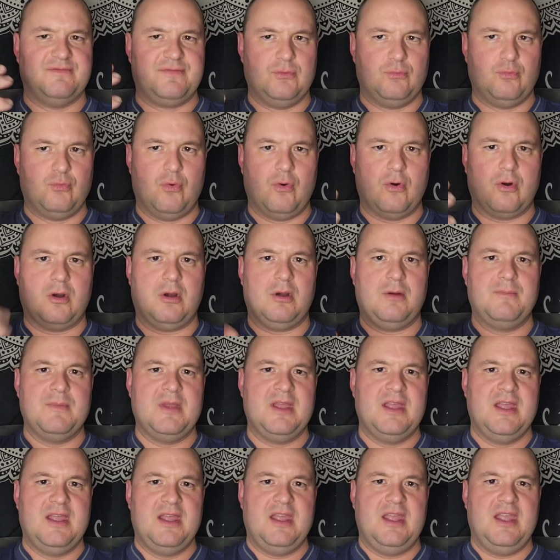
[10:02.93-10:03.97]
civil
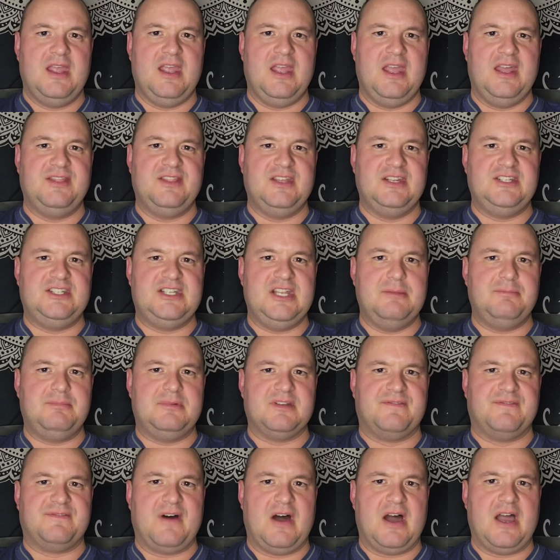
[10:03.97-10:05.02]
war, and the
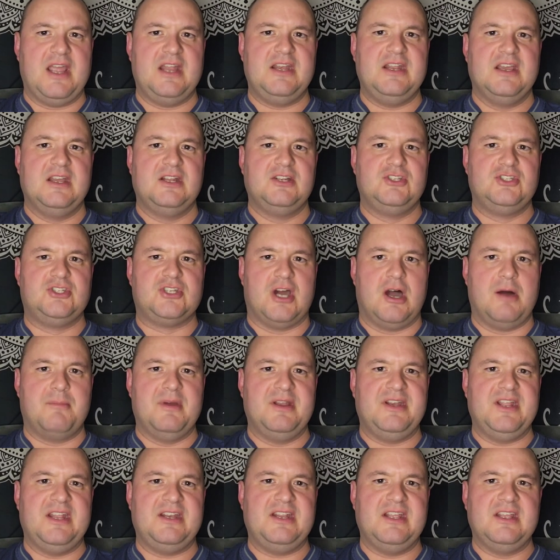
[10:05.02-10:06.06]
deep divide
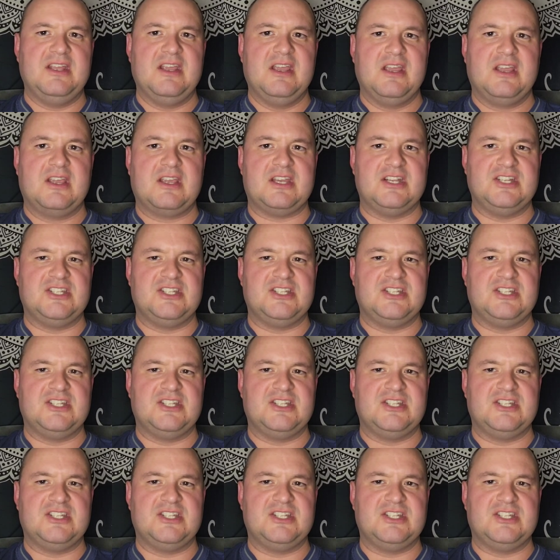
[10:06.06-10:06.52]
dominating